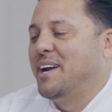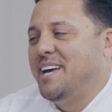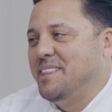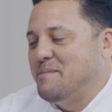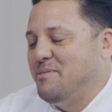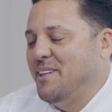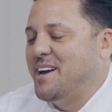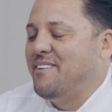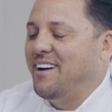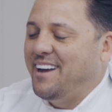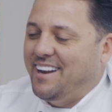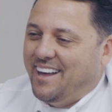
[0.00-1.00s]
But can they play,
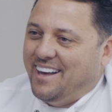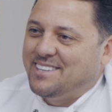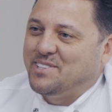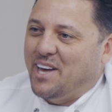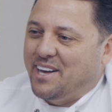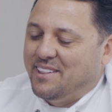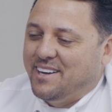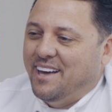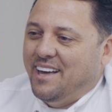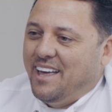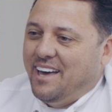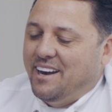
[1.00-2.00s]
right? Yeah, exactly.
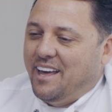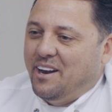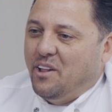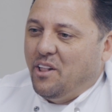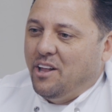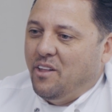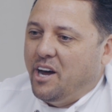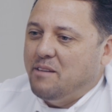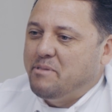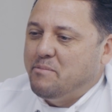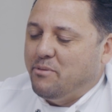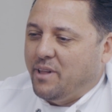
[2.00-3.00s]
And a lot
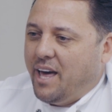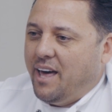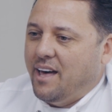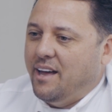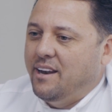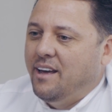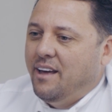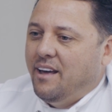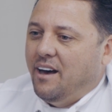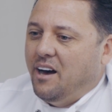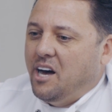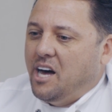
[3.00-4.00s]
of people can,
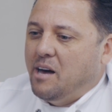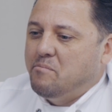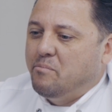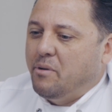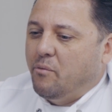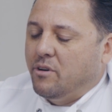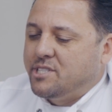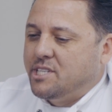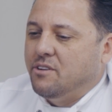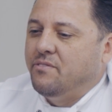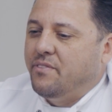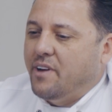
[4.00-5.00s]
but we're still